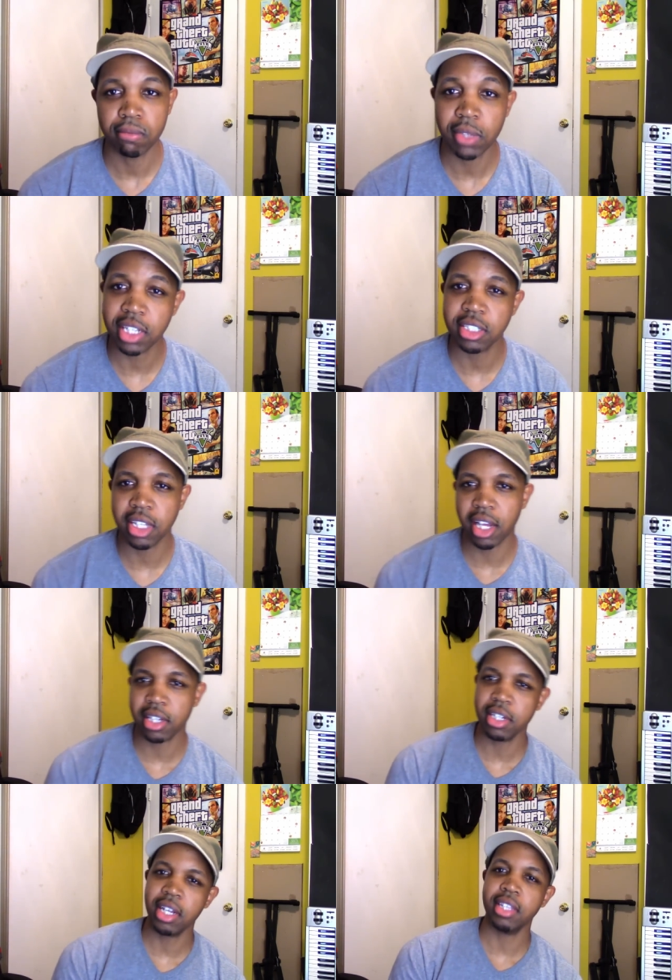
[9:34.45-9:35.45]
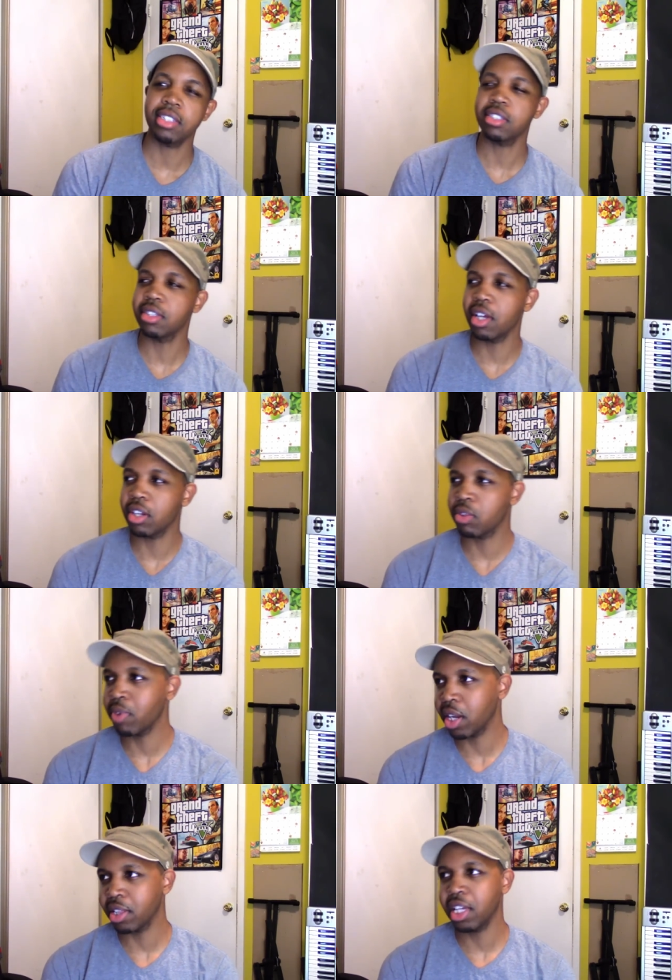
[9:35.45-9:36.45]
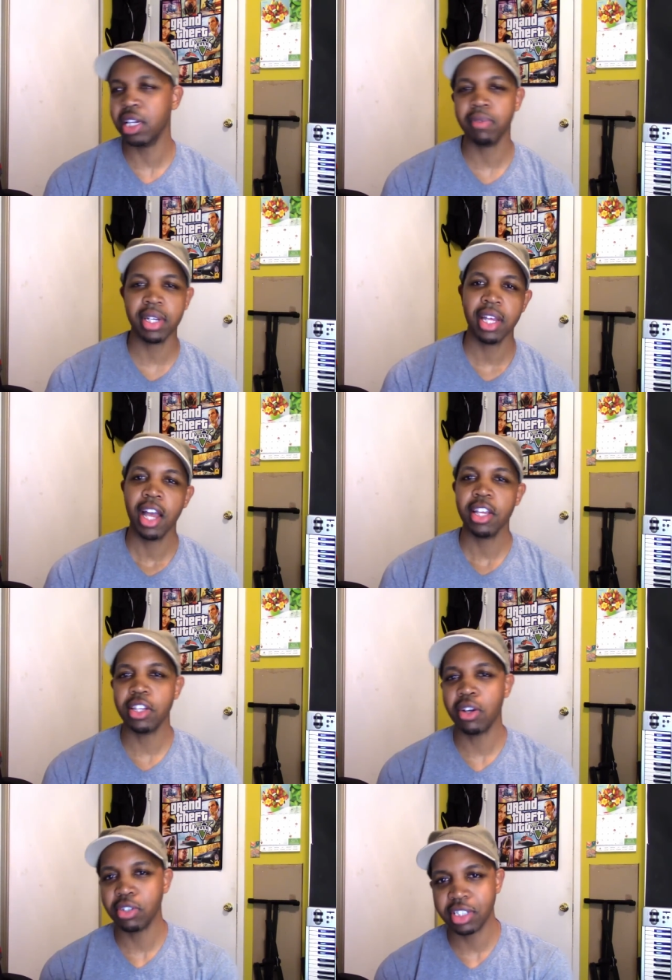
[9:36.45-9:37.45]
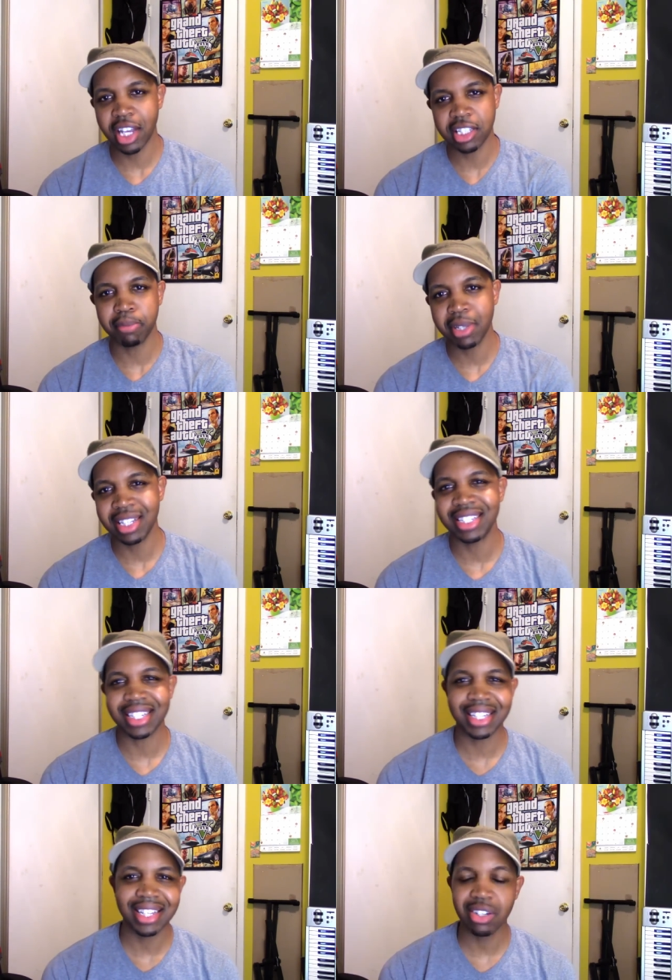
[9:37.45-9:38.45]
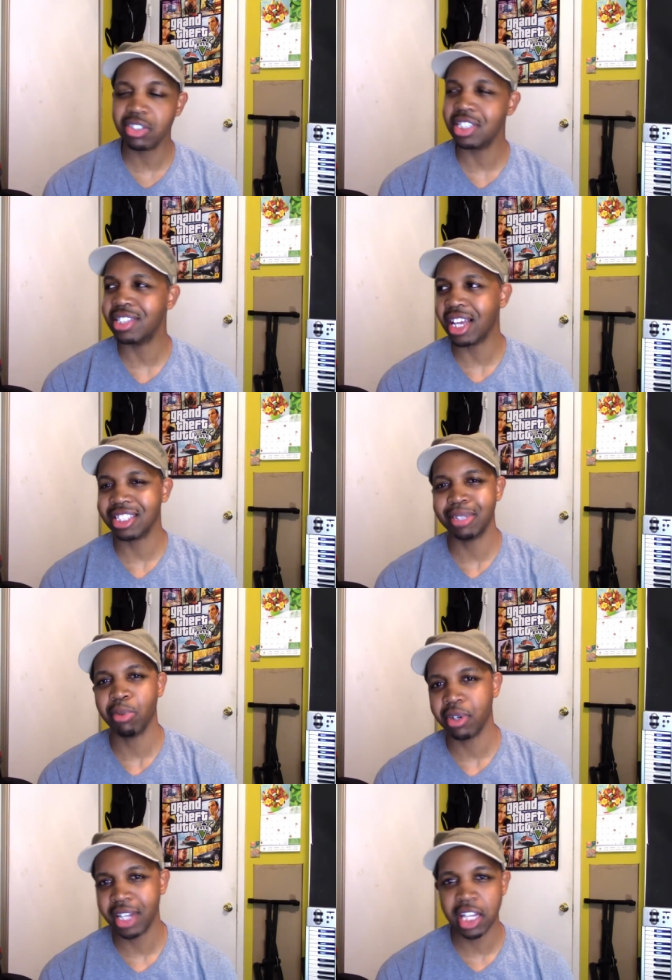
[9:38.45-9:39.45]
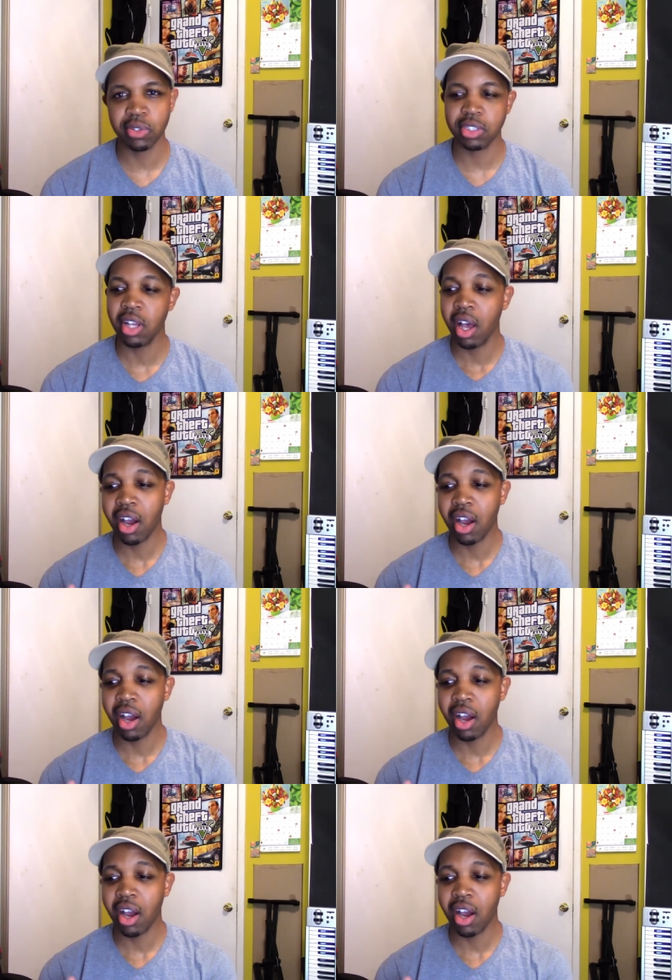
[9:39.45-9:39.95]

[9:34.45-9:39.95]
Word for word: That's not good. Just another threat lingering. You know she has the ability to kill. She's actually more dangerous.